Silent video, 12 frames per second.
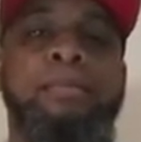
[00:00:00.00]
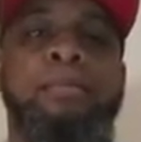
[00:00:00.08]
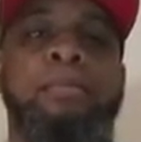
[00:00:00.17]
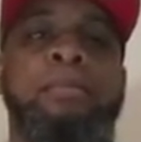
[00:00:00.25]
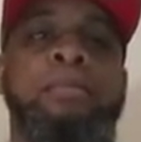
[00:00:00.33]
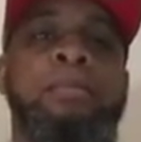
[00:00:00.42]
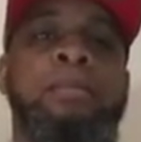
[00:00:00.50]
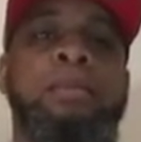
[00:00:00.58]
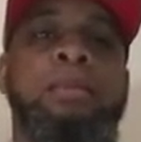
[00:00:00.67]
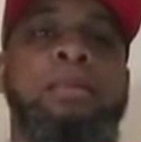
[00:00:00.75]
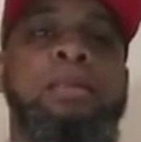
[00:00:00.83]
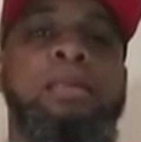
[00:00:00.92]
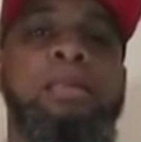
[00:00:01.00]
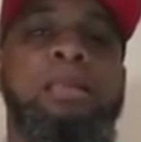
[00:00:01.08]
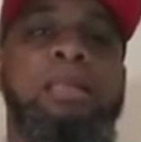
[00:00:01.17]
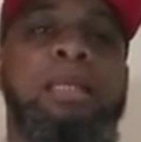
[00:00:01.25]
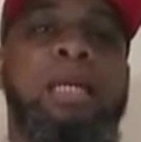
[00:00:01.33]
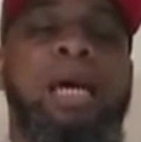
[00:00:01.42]

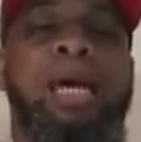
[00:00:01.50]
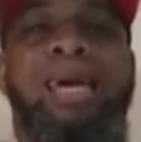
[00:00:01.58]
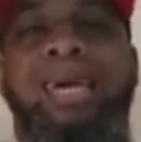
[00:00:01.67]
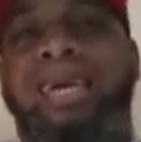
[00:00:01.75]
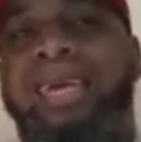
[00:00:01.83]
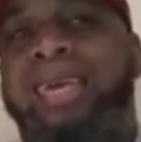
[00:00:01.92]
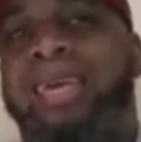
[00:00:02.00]
(no one is talking)